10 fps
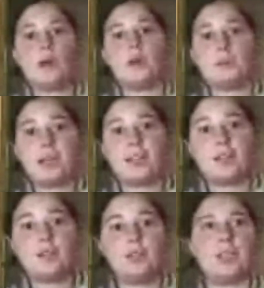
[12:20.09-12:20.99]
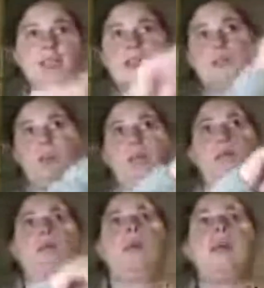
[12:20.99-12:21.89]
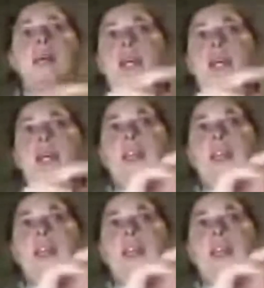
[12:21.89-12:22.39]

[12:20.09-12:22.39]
it ends up looking like